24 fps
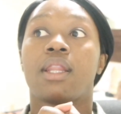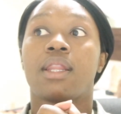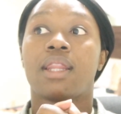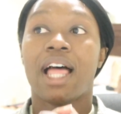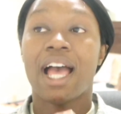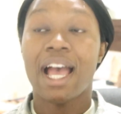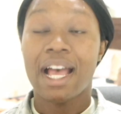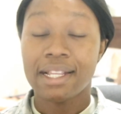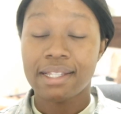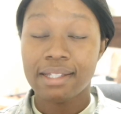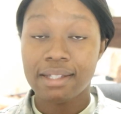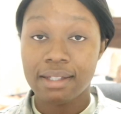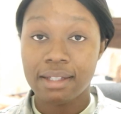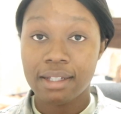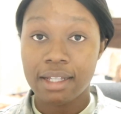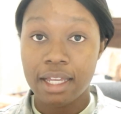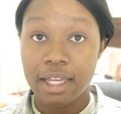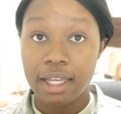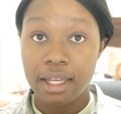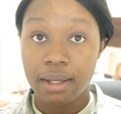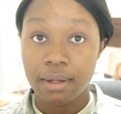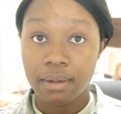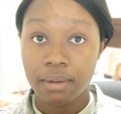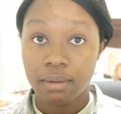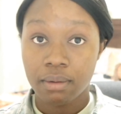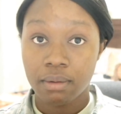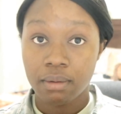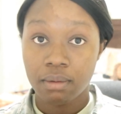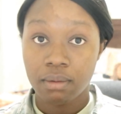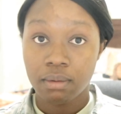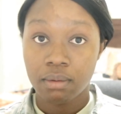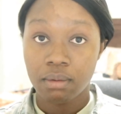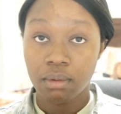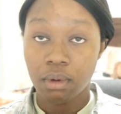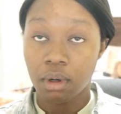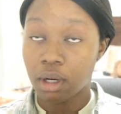lastly,
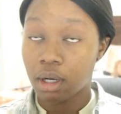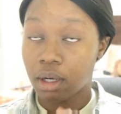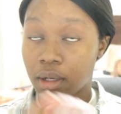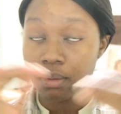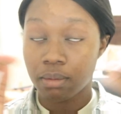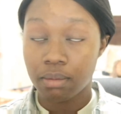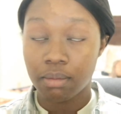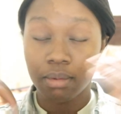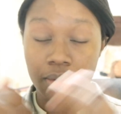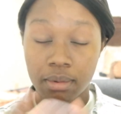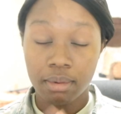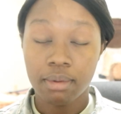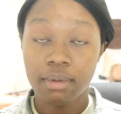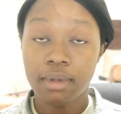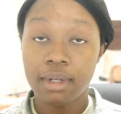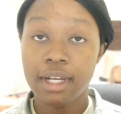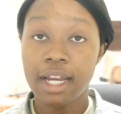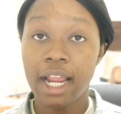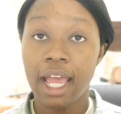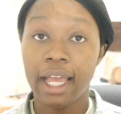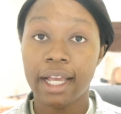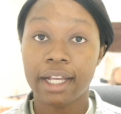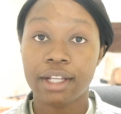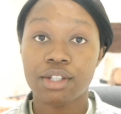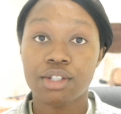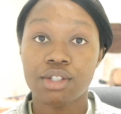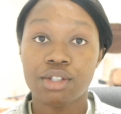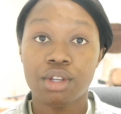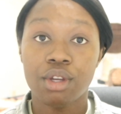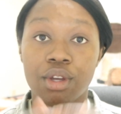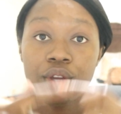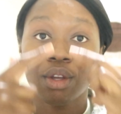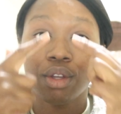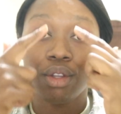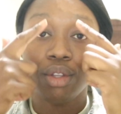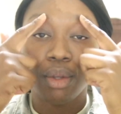or
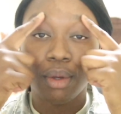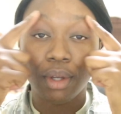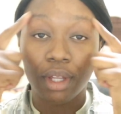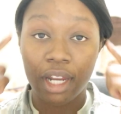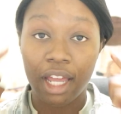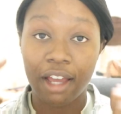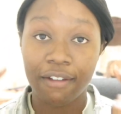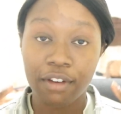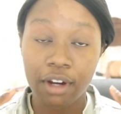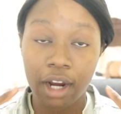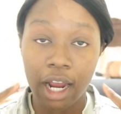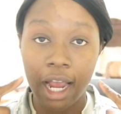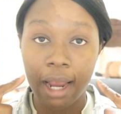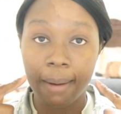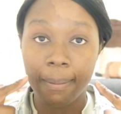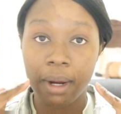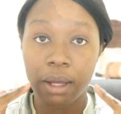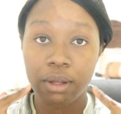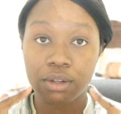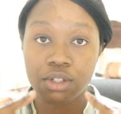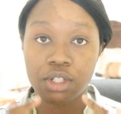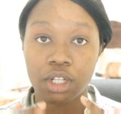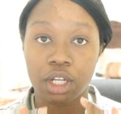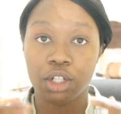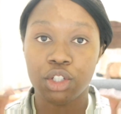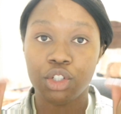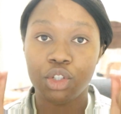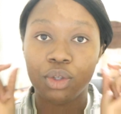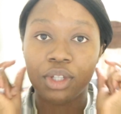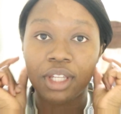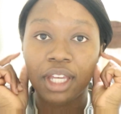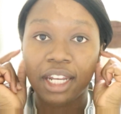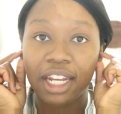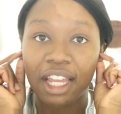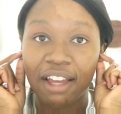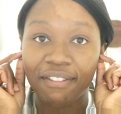next, you can have your eyebrows done.
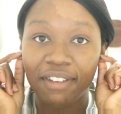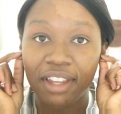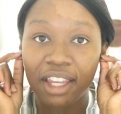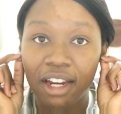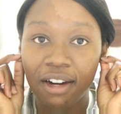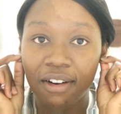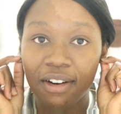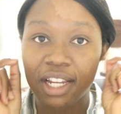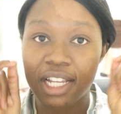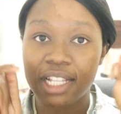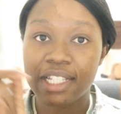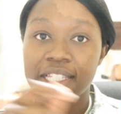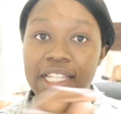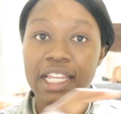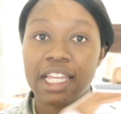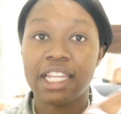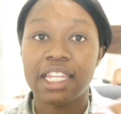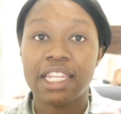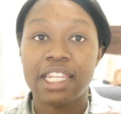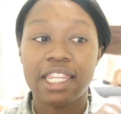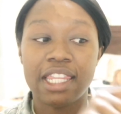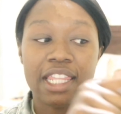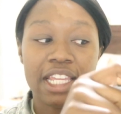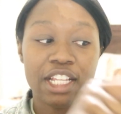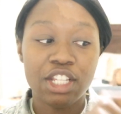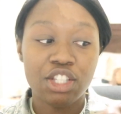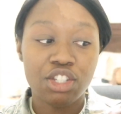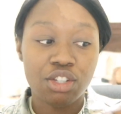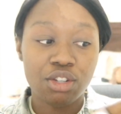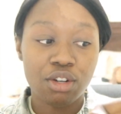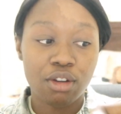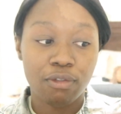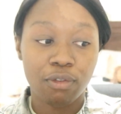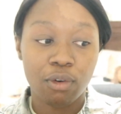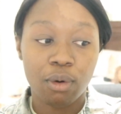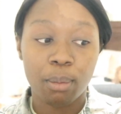You can have earrings in this
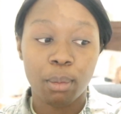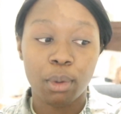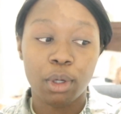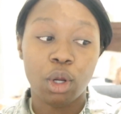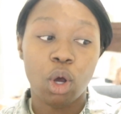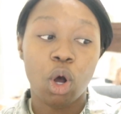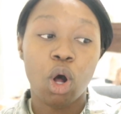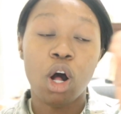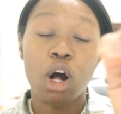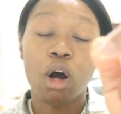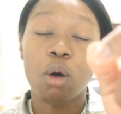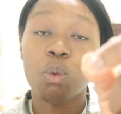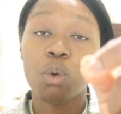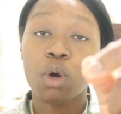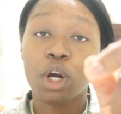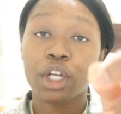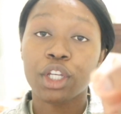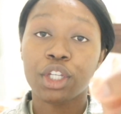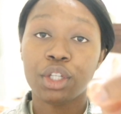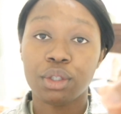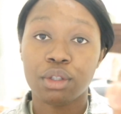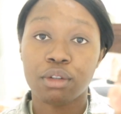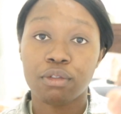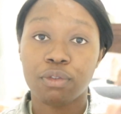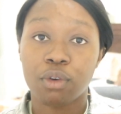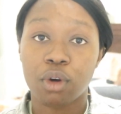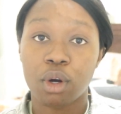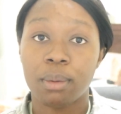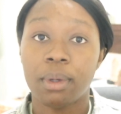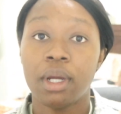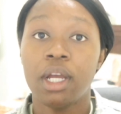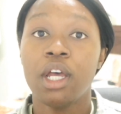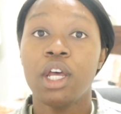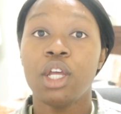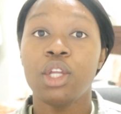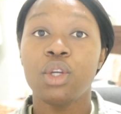uniform, in all work
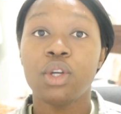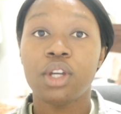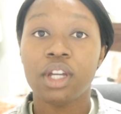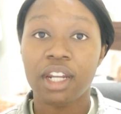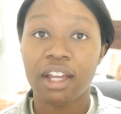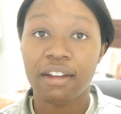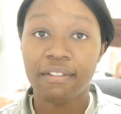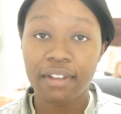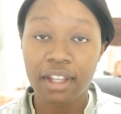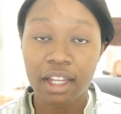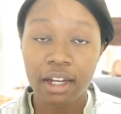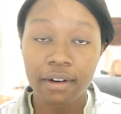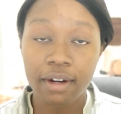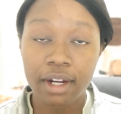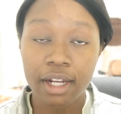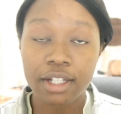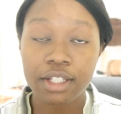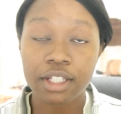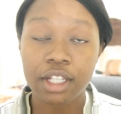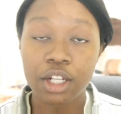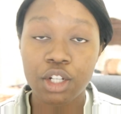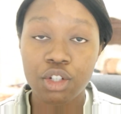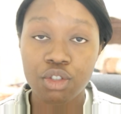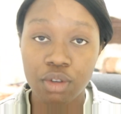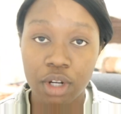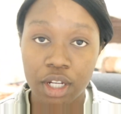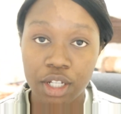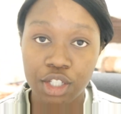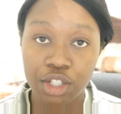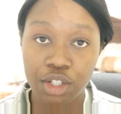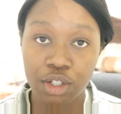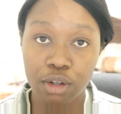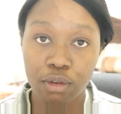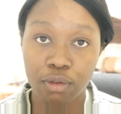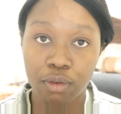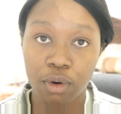uniform. You can have earrings in
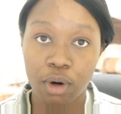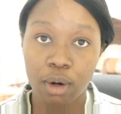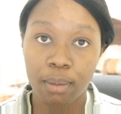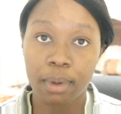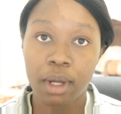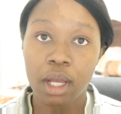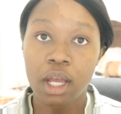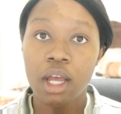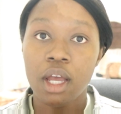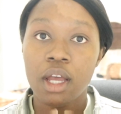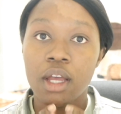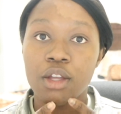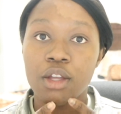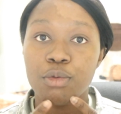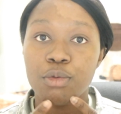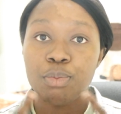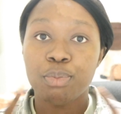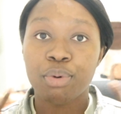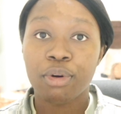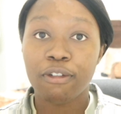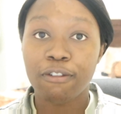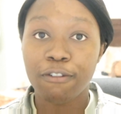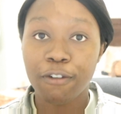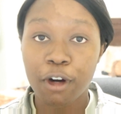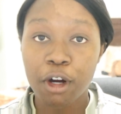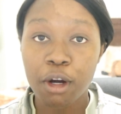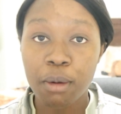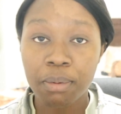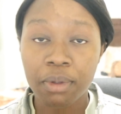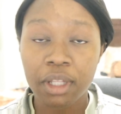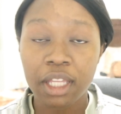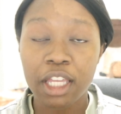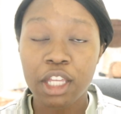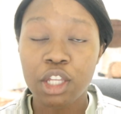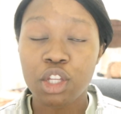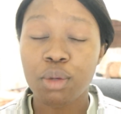dress uniform.
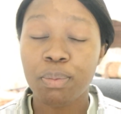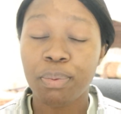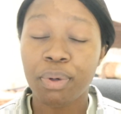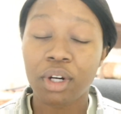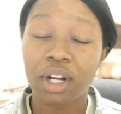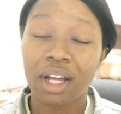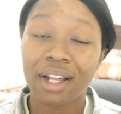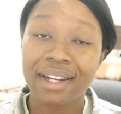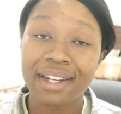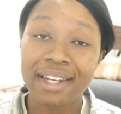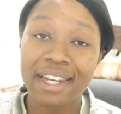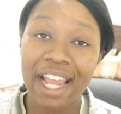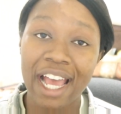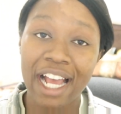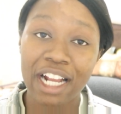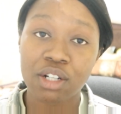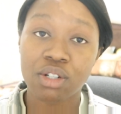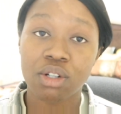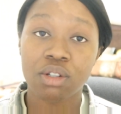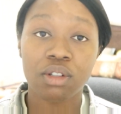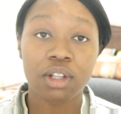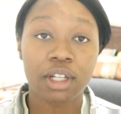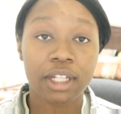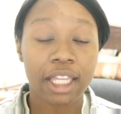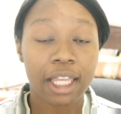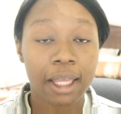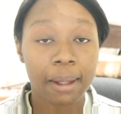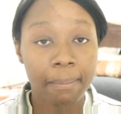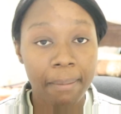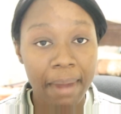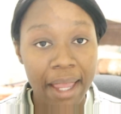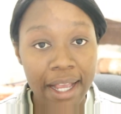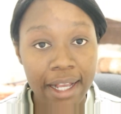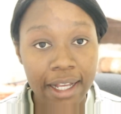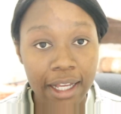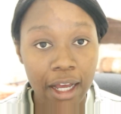Preferably, you put on natural
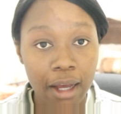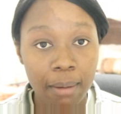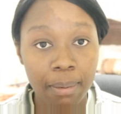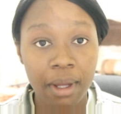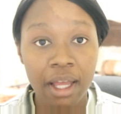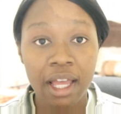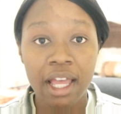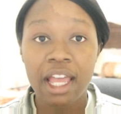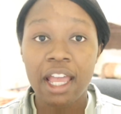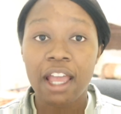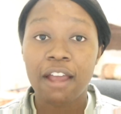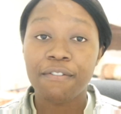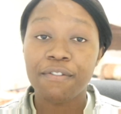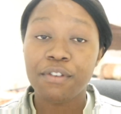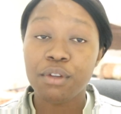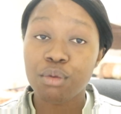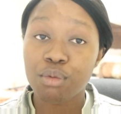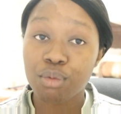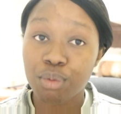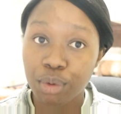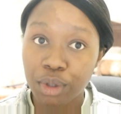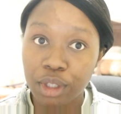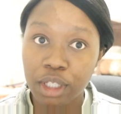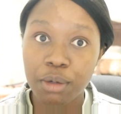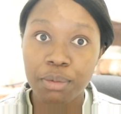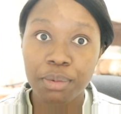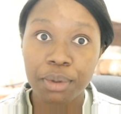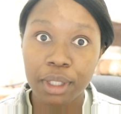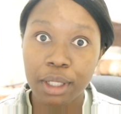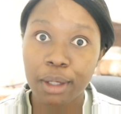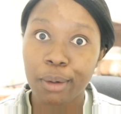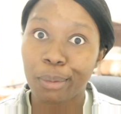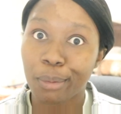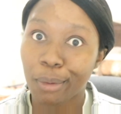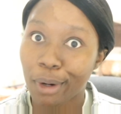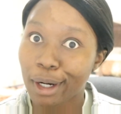looking makeup. If you really,
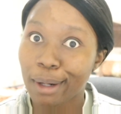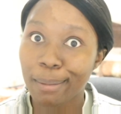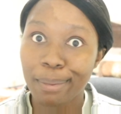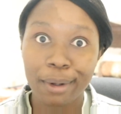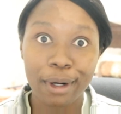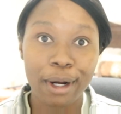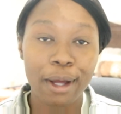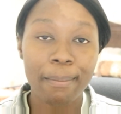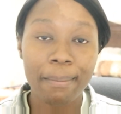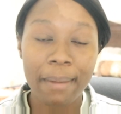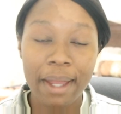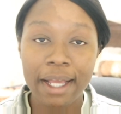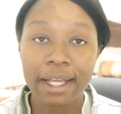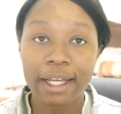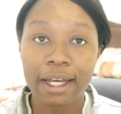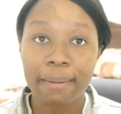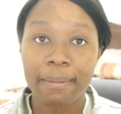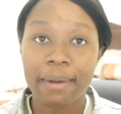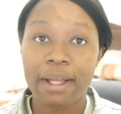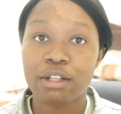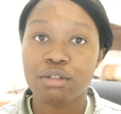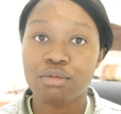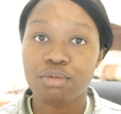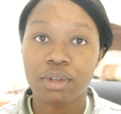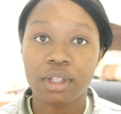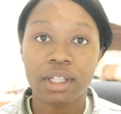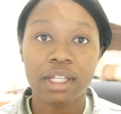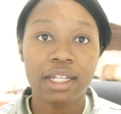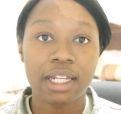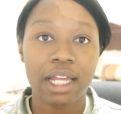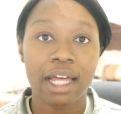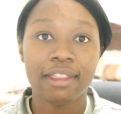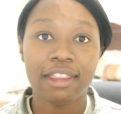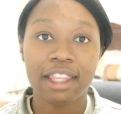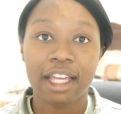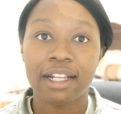really want to put on makeup, it's
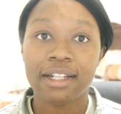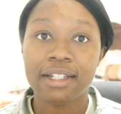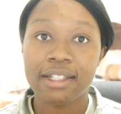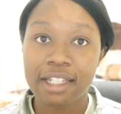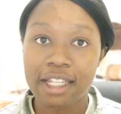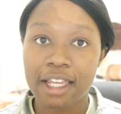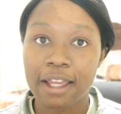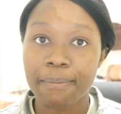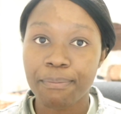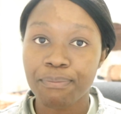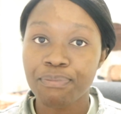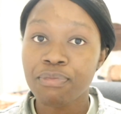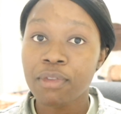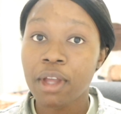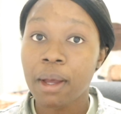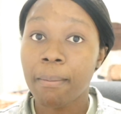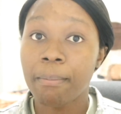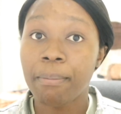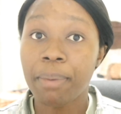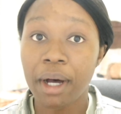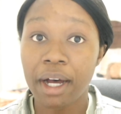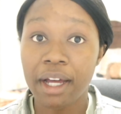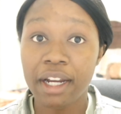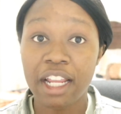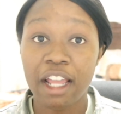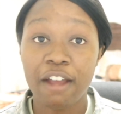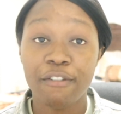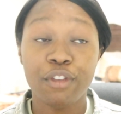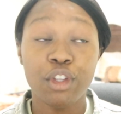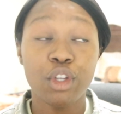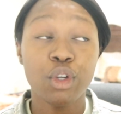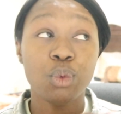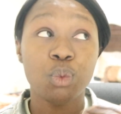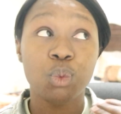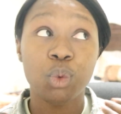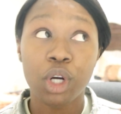really not that deep. But
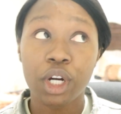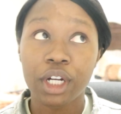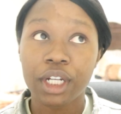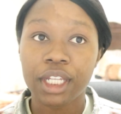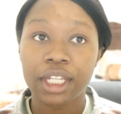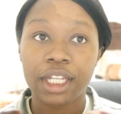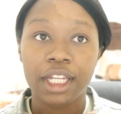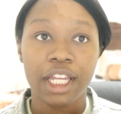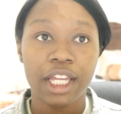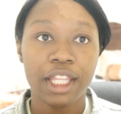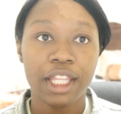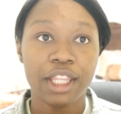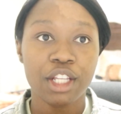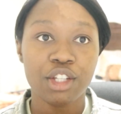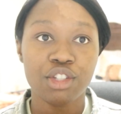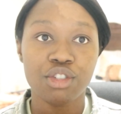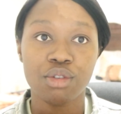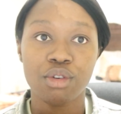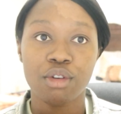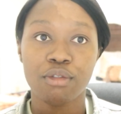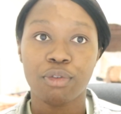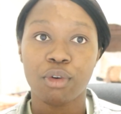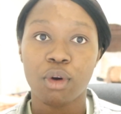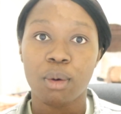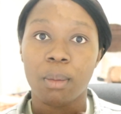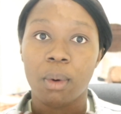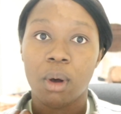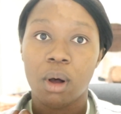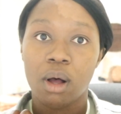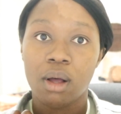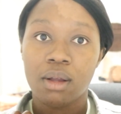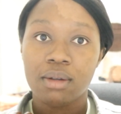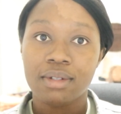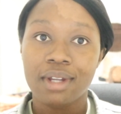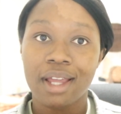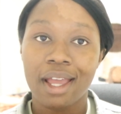if you're working in this uniform
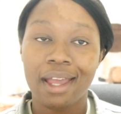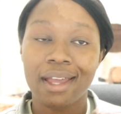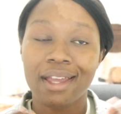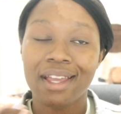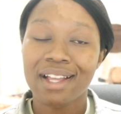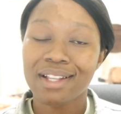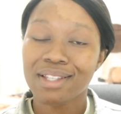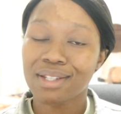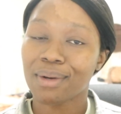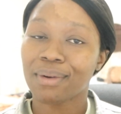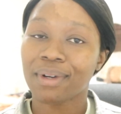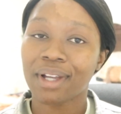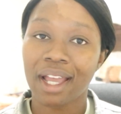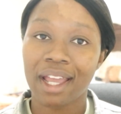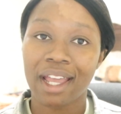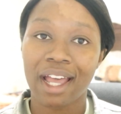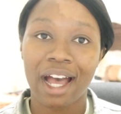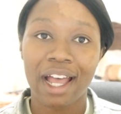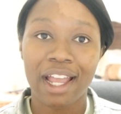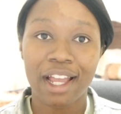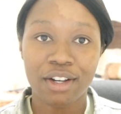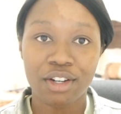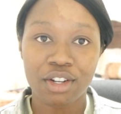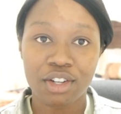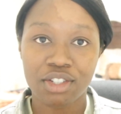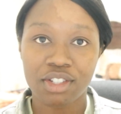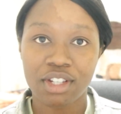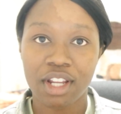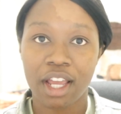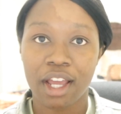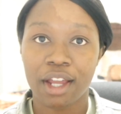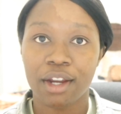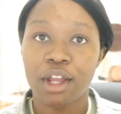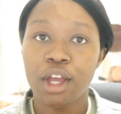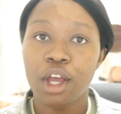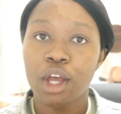all day, it's okay, I
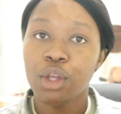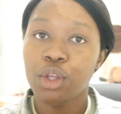understand.